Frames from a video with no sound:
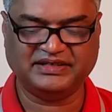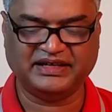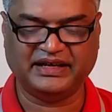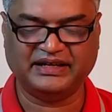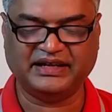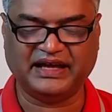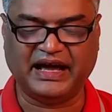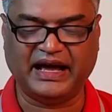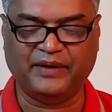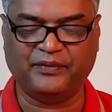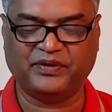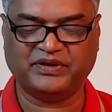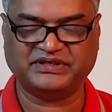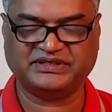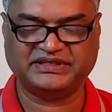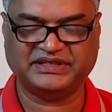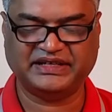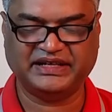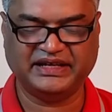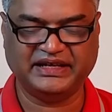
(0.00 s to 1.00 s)
and I were
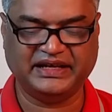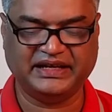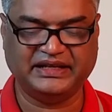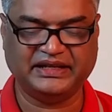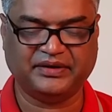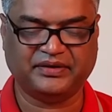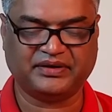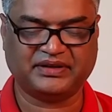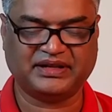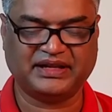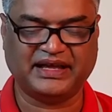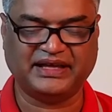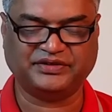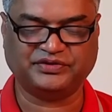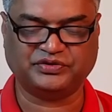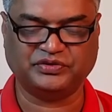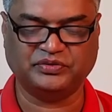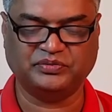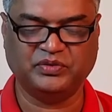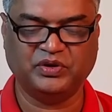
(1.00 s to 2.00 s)
sitting in our
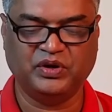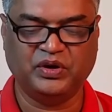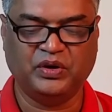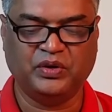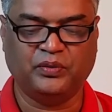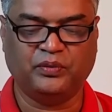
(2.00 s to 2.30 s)
classroom